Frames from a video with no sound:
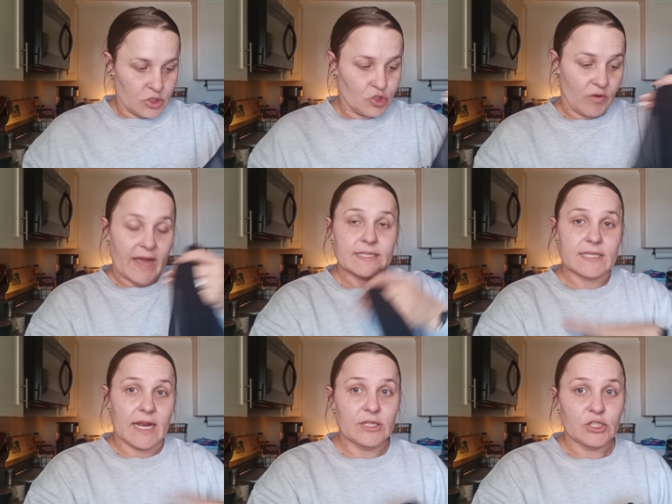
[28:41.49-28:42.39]
dress
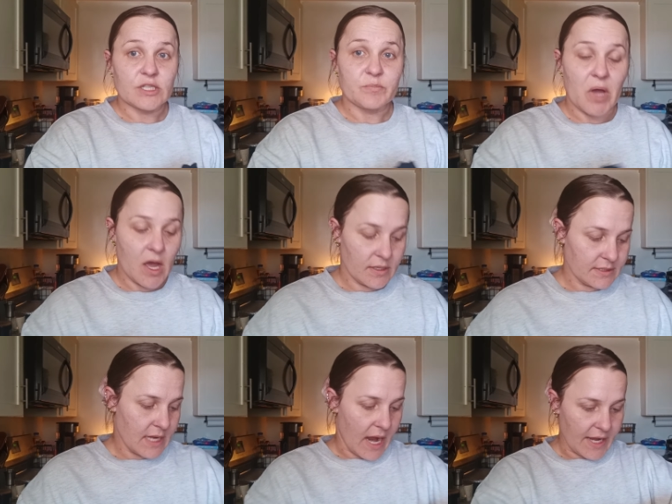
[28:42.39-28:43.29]
that I just
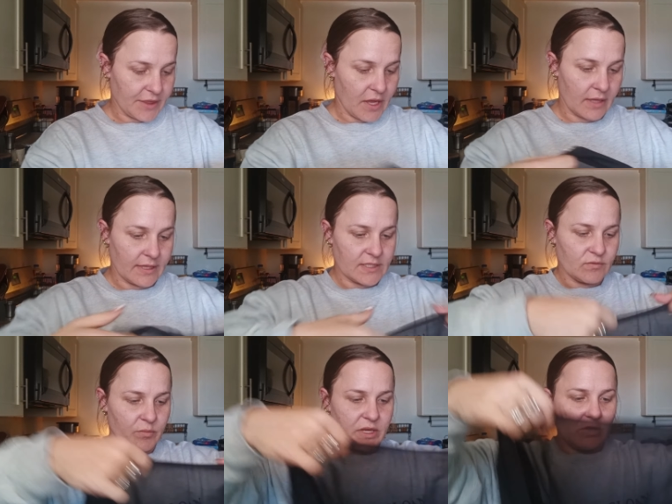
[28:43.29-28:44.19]
bought? I thought this
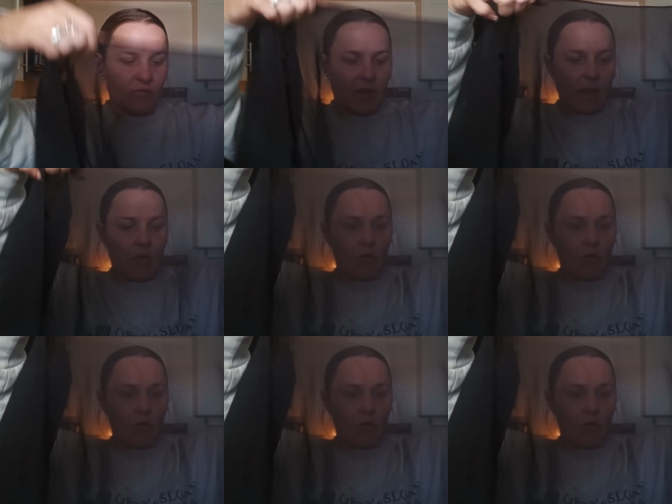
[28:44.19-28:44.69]
would be great